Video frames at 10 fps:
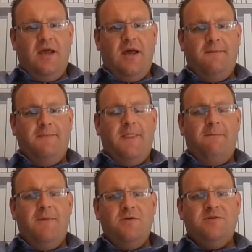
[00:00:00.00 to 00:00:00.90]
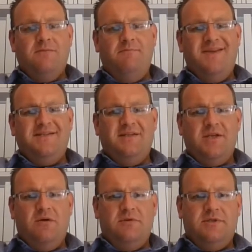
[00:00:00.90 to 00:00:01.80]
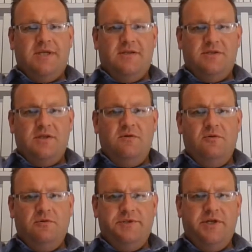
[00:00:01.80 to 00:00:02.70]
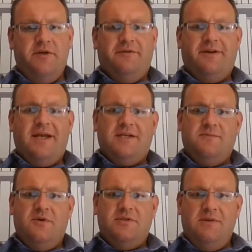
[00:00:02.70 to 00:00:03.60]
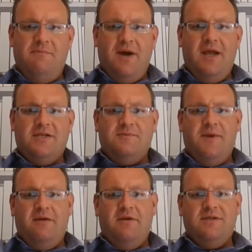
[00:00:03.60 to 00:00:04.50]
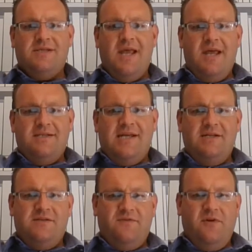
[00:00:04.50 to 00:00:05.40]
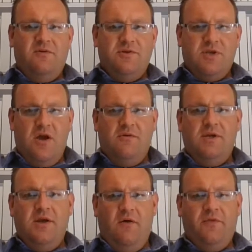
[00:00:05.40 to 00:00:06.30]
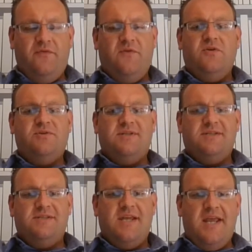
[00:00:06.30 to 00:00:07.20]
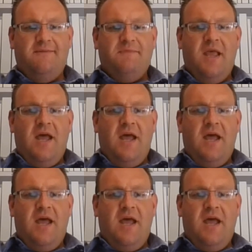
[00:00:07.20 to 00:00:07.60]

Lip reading: Now, most business owners and so-called turnaround experts, in my experience, tend to focus only on the first C.